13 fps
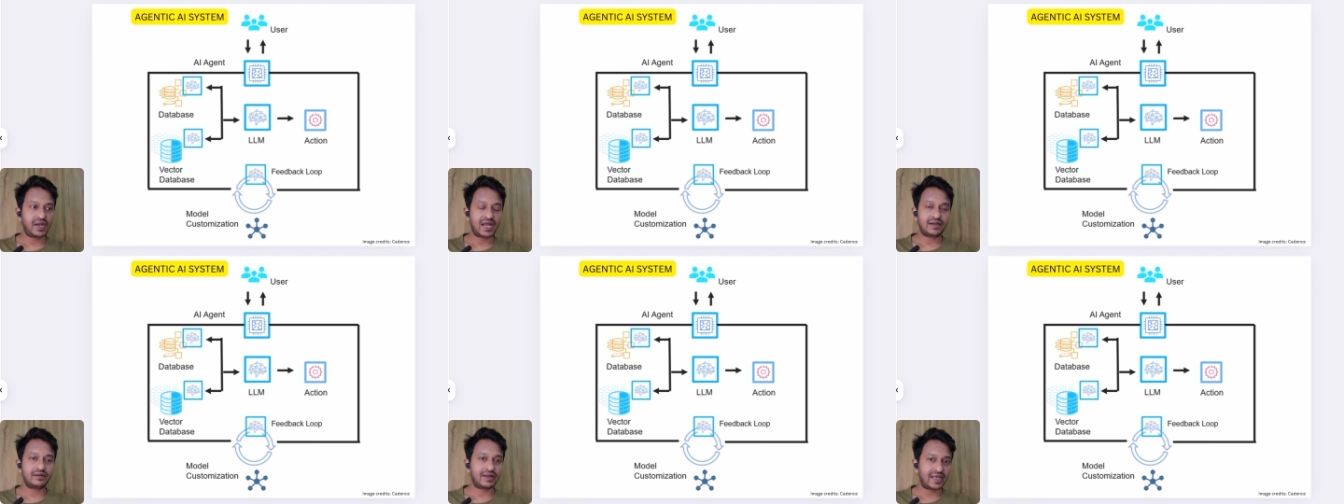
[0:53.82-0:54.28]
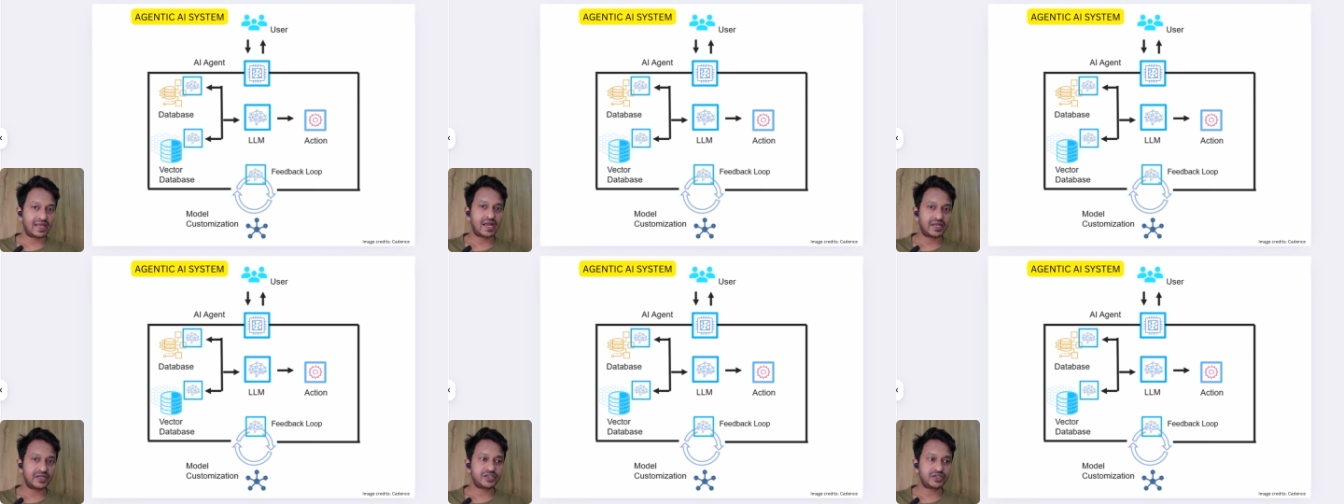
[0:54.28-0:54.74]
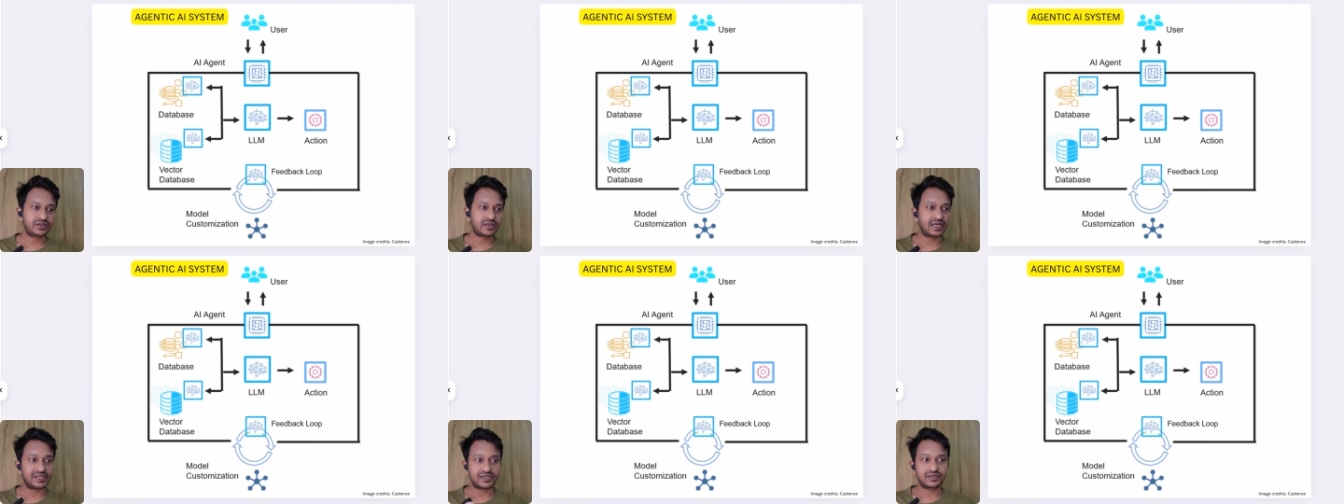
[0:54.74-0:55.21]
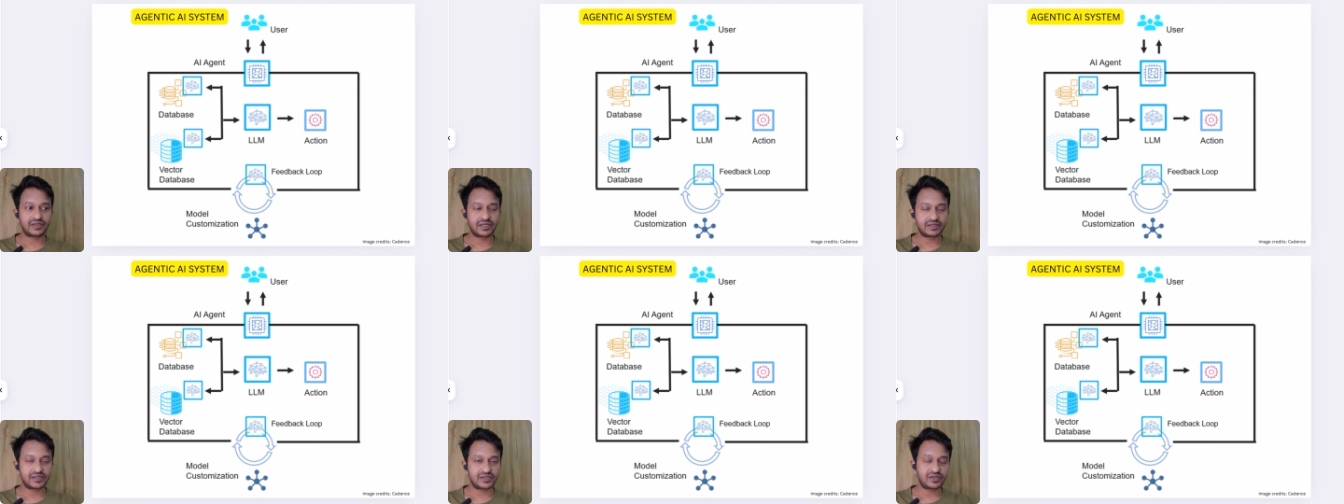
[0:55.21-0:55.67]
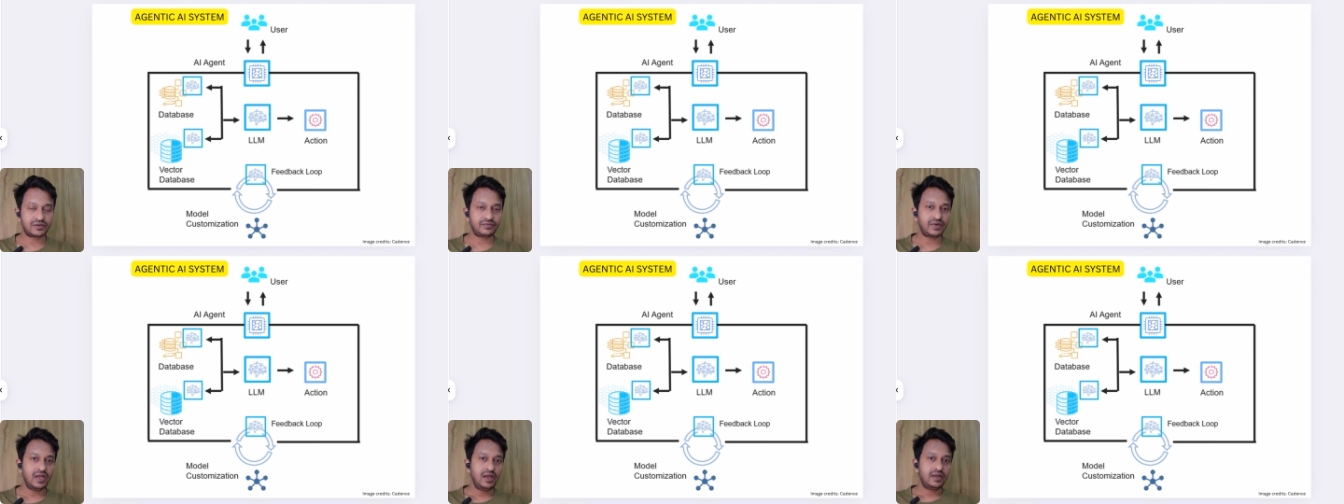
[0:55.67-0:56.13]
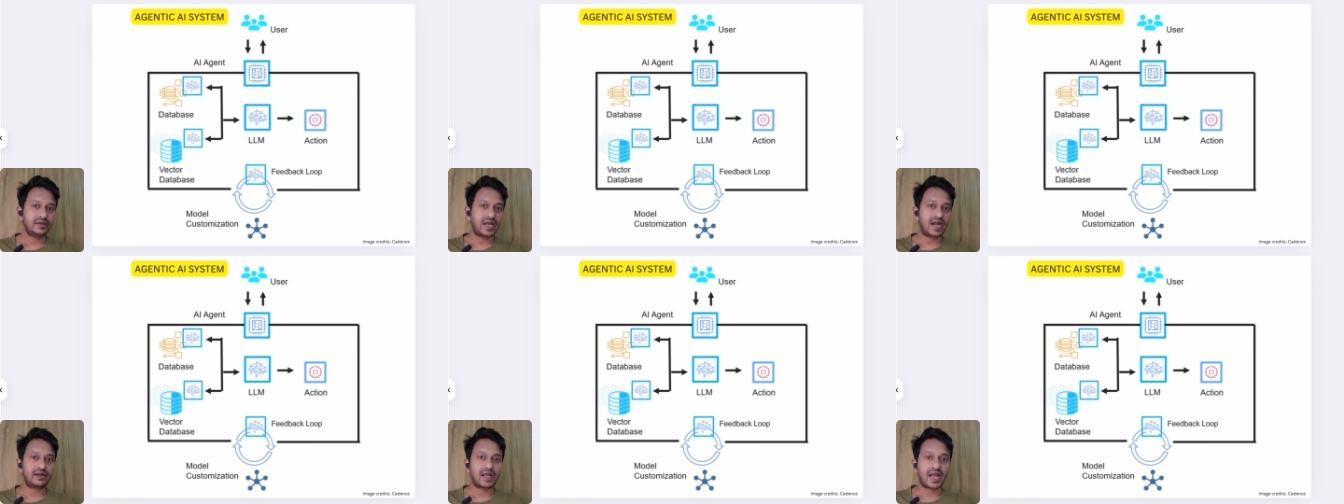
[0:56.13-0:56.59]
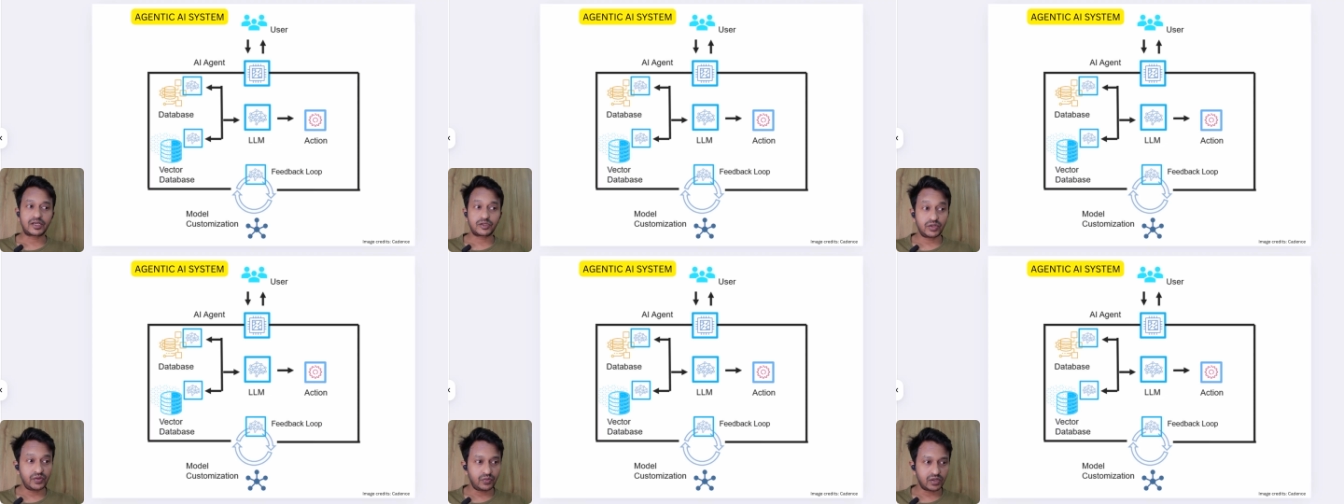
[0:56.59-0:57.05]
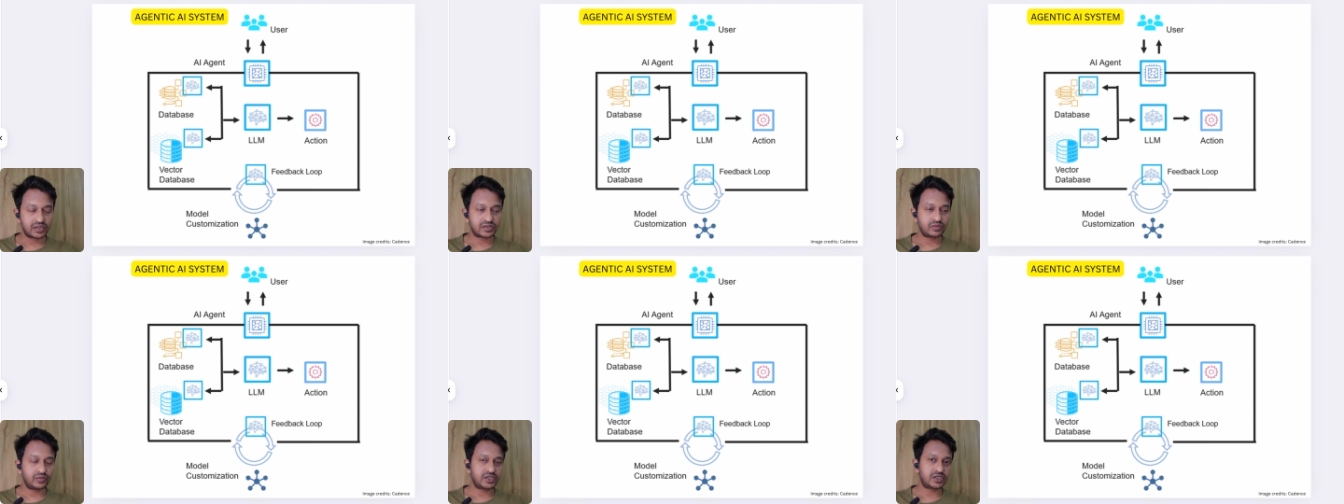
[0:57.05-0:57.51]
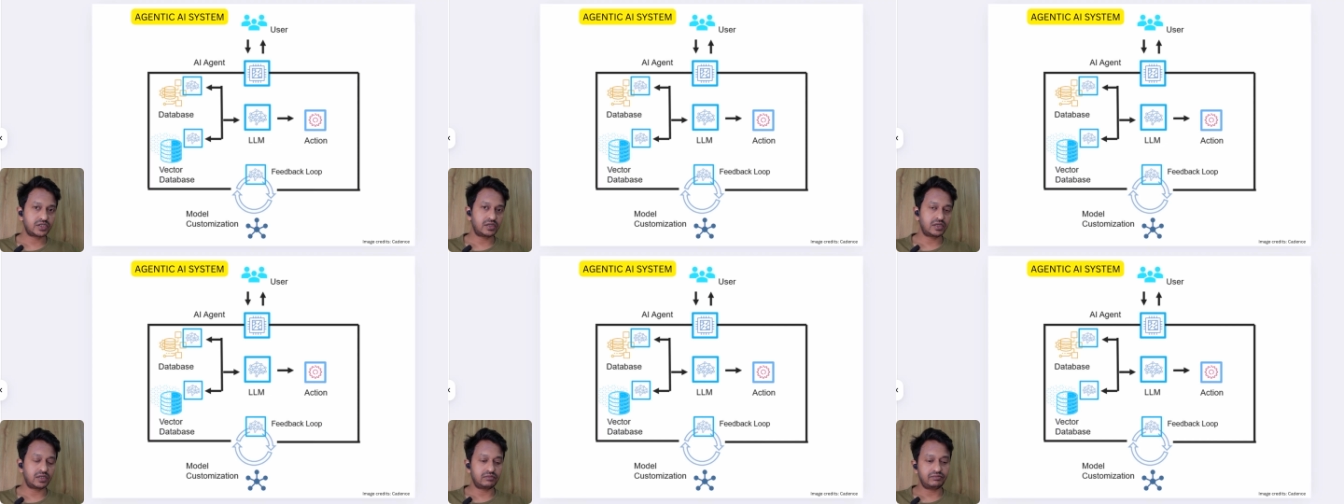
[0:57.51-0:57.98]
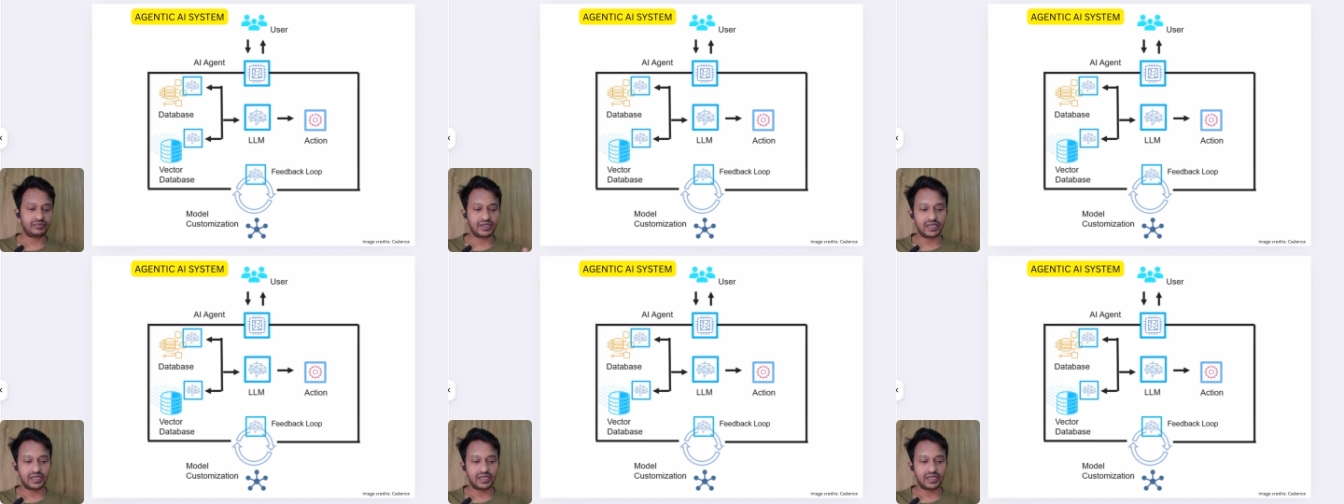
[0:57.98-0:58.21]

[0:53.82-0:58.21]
planner ai agent agentic system that actually works which um,